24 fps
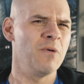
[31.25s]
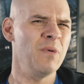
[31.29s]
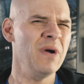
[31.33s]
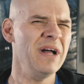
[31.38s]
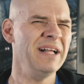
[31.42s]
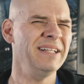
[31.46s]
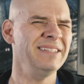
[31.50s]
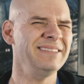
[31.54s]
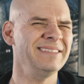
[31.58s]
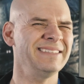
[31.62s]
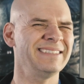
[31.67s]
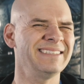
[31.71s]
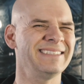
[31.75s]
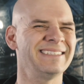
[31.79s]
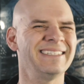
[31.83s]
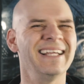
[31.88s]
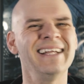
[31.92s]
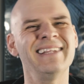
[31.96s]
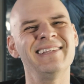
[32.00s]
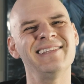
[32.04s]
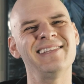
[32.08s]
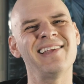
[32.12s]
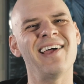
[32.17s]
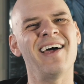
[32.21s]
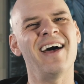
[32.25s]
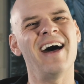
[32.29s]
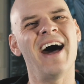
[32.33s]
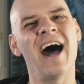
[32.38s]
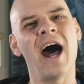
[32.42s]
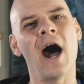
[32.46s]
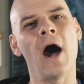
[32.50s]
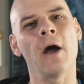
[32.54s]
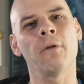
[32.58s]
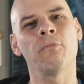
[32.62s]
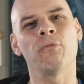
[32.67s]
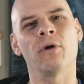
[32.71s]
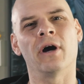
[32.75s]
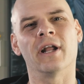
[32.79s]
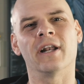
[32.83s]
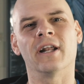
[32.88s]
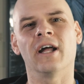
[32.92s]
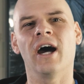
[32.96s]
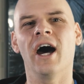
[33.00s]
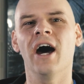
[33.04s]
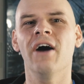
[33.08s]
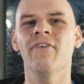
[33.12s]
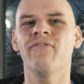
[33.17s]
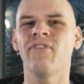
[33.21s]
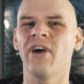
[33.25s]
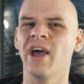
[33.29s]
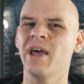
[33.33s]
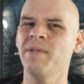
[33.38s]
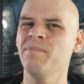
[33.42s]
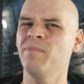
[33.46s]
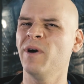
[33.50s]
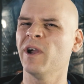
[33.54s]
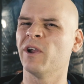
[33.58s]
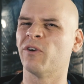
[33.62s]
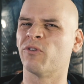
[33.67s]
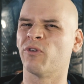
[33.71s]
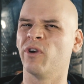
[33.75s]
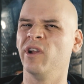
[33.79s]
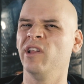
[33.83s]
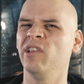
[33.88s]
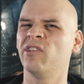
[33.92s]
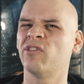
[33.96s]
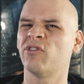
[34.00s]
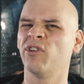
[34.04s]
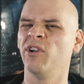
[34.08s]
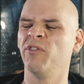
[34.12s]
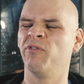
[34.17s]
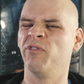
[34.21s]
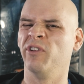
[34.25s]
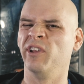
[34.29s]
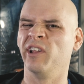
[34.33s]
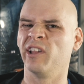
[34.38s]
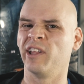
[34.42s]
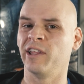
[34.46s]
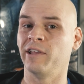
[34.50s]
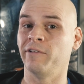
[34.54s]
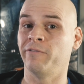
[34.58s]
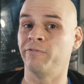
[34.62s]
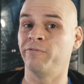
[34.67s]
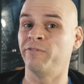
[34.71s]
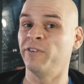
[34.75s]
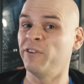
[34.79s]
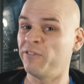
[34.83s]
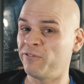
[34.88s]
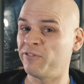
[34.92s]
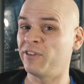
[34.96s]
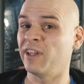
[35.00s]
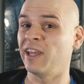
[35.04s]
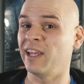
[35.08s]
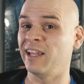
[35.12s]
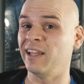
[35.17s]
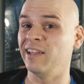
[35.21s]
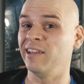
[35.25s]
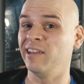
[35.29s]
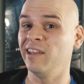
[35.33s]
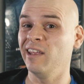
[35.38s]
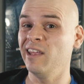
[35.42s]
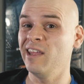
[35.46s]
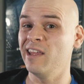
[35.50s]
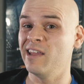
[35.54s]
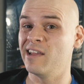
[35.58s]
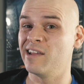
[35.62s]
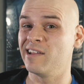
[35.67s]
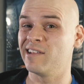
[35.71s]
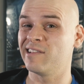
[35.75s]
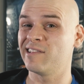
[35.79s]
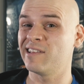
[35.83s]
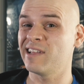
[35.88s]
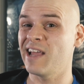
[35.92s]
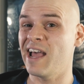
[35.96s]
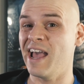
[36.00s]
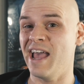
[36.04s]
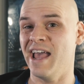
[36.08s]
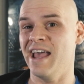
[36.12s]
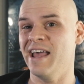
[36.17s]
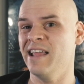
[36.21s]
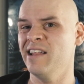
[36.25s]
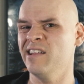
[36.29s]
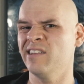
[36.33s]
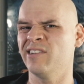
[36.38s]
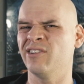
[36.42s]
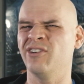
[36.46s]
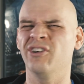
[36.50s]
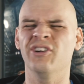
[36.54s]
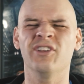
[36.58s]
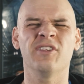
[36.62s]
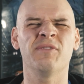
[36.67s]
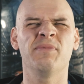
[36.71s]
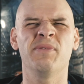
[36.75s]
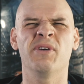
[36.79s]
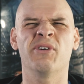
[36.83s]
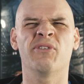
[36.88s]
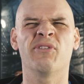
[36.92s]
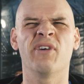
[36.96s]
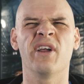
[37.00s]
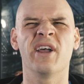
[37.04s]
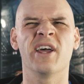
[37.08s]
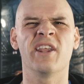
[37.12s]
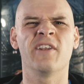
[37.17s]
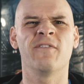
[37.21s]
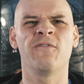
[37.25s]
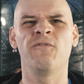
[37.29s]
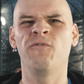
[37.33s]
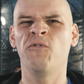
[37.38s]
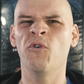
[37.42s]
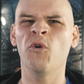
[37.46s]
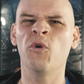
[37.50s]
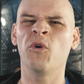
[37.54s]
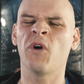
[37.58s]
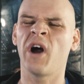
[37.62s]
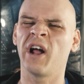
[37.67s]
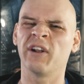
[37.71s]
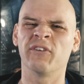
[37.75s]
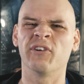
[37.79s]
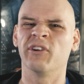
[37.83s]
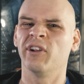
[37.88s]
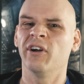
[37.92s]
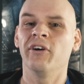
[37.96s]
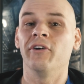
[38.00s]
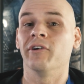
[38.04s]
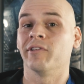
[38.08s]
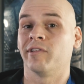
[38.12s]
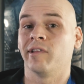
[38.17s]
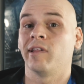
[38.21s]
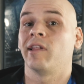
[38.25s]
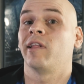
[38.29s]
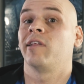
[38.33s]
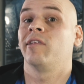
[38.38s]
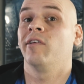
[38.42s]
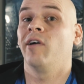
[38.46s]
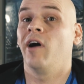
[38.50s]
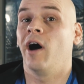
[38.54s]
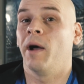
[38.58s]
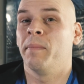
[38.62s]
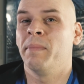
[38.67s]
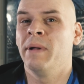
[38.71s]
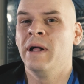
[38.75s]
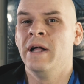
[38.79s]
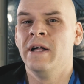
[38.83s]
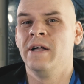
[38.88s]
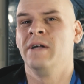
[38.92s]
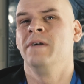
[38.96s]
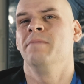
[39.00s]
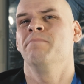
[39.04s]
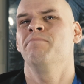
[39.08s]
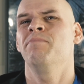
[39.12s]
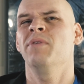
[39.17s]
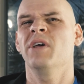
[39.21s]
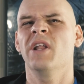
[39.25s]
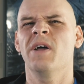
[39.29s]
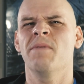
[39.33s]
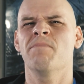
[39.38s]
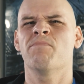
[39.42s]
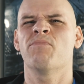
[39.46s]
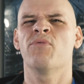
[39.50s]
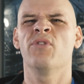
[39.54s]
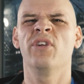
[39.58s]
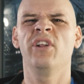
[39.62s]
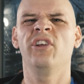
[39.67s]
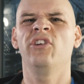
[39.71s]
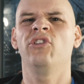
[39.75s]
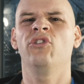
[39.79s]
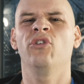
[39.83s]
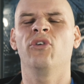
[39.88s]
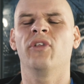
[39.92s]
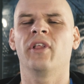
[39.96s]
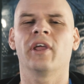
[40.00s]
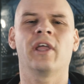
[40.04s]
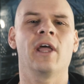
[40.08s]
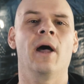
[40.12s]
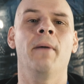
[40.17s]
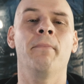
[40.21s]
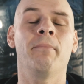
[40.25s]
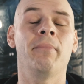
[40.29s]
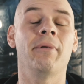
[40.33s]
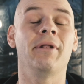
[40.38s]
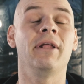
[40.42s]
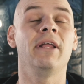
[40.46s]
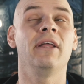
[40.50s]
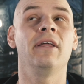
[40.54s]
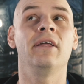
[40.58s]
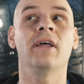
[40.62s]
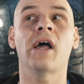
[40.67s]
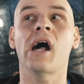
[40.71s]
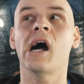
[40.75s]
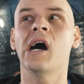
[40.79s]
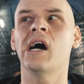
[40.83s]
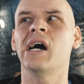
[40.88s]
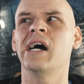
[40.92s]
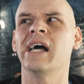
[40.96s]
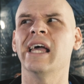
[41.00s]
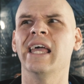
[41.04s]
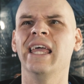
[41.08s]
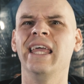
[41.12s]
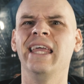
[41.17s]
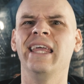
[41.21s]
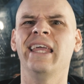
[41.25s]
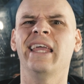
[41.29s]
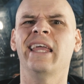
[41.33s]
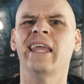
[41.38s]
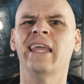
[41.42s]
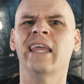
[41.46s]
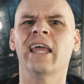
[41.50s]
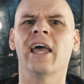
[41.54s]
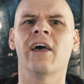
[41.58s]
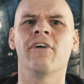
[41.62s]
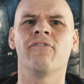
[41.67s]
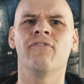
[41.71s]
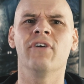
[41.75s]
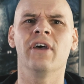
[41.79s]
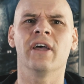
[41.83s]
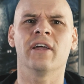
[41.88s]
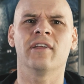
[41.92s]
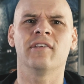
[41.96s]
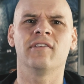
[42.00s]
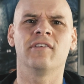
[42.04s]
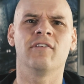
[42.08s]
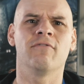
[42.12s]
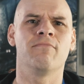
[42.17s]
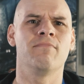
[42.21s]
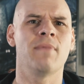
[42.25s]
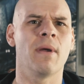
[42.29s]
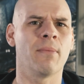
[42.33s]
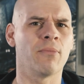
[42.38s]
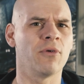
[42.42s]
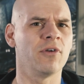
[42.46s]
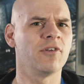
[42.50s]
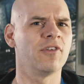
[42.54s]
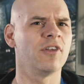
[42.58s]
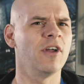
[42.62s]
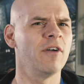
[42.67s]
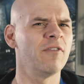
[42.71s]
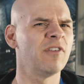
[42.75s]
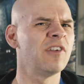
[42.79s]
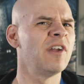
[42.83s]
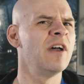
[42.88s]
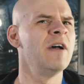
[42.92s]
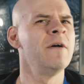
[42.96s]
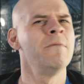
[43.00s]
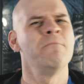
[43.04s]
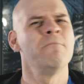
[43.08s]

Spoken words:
Well, that's a hard one. I've had my green screen for nearly 15 years and it cost me around $400 at the time. But I'm pretty sure the company, EEFX, if memory serves,